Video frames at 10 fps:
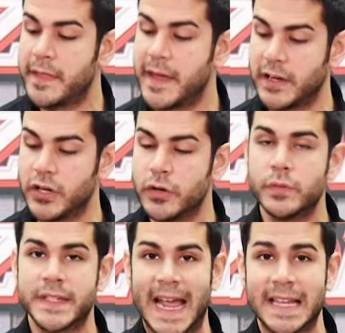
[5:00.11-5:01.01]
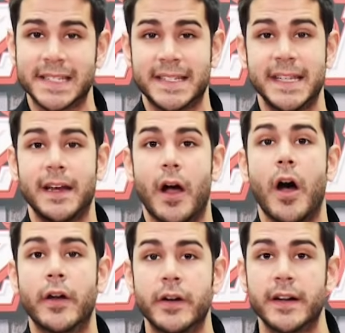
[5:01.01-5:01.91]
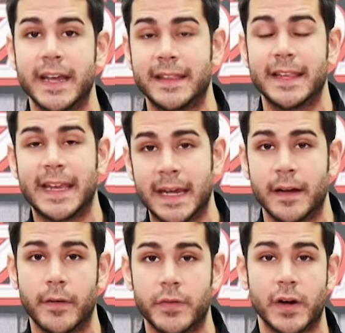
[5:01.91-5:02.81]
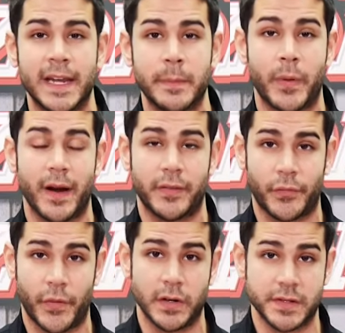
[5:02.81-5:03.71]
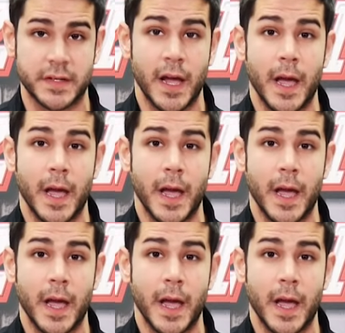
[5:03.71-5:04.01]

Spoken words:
that you test it underneath the heat of your heat press first,